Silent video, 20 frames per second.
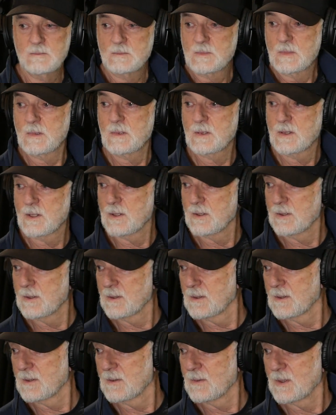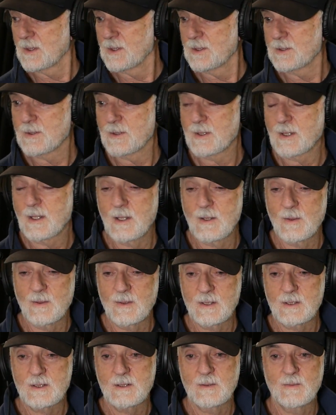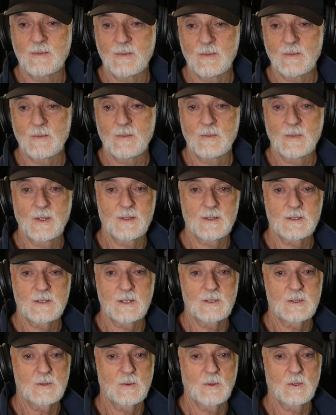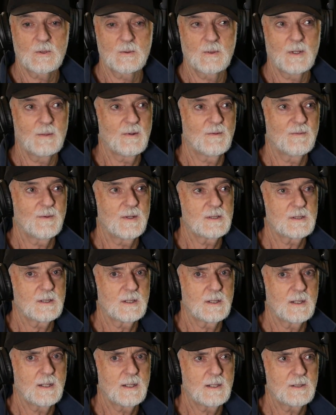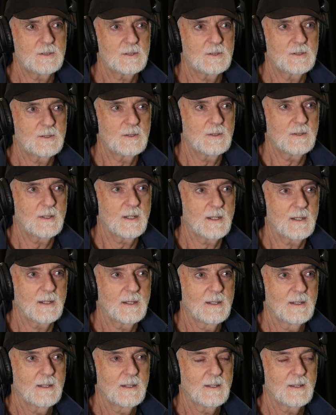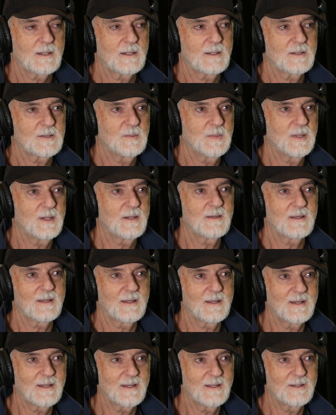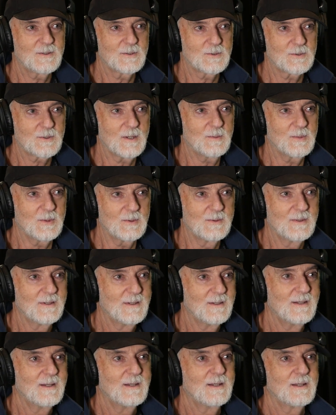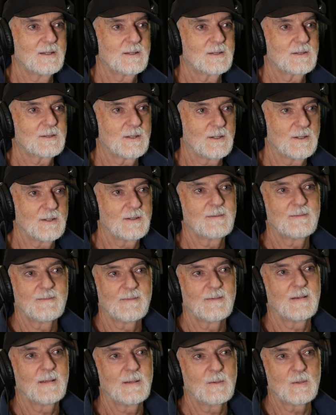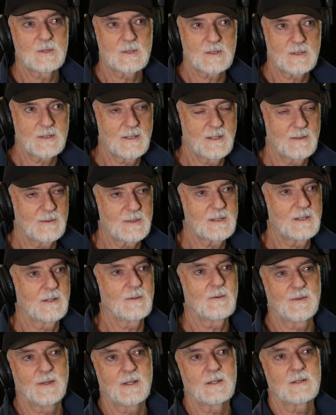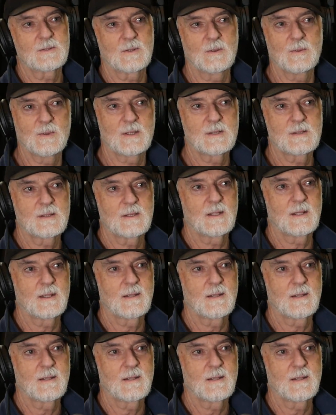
No, what are you doing here with this? And when the teacher walked away, my friend said, how'd you do that? I go, it's better than getting into trouble. So there was little things always there.